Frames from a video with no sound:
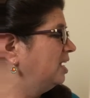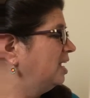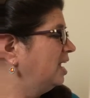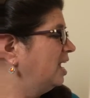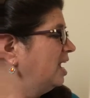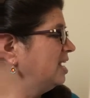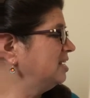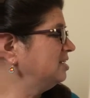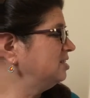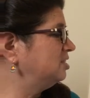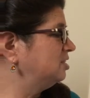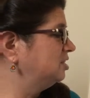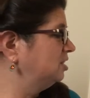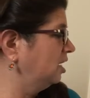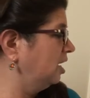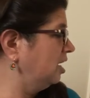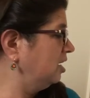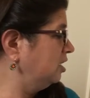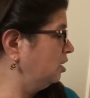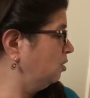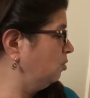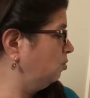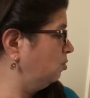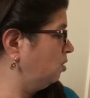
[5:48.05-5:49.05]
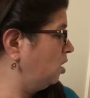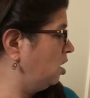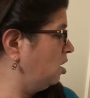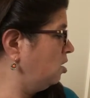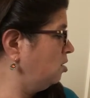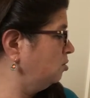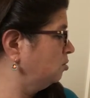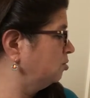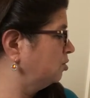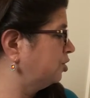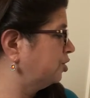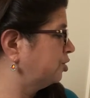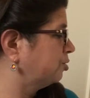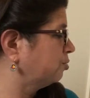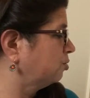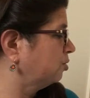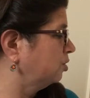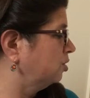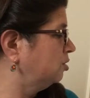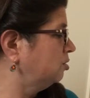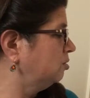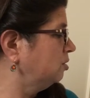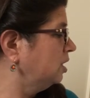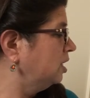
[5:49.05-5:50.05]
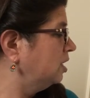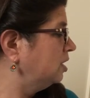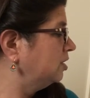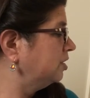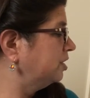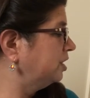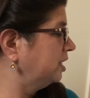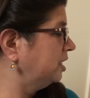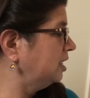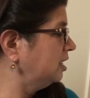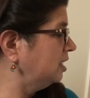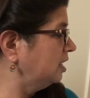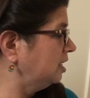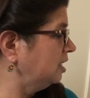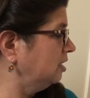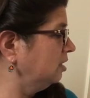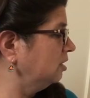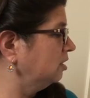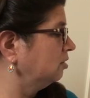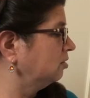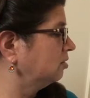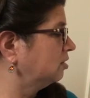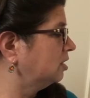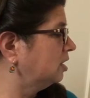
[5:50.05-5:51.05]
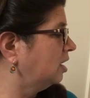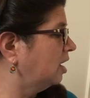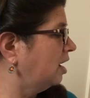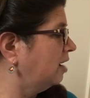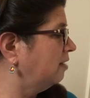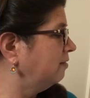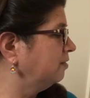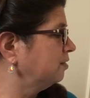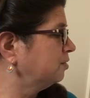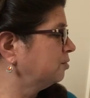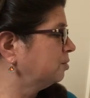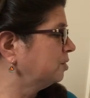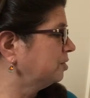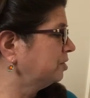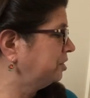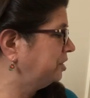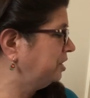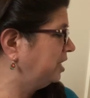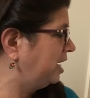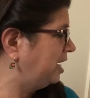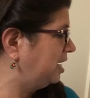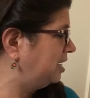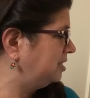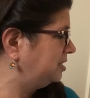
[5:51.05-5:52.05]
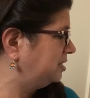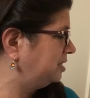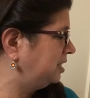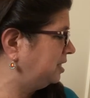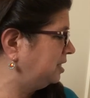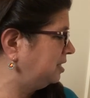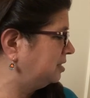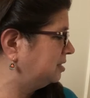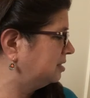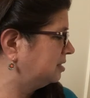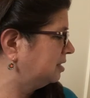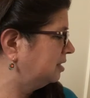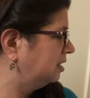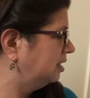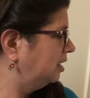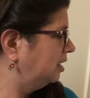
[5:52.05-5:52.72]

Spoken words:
and dug a road through the hill covered with daisies.